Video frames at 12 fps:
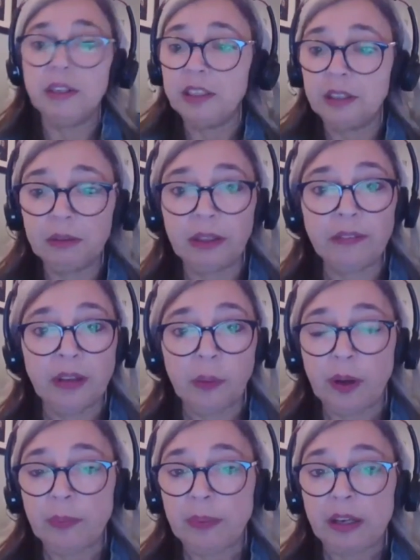you live in
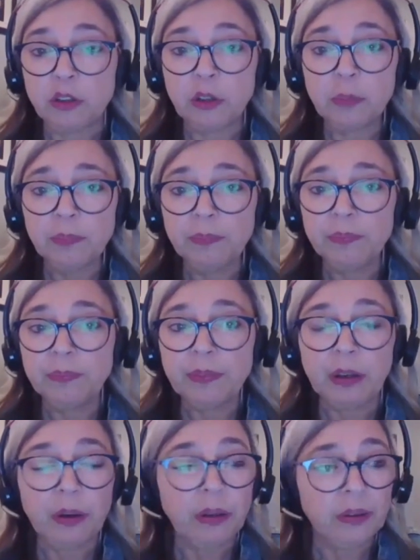a one bedroom
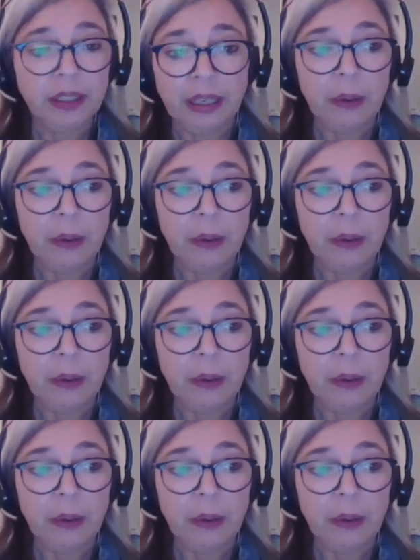or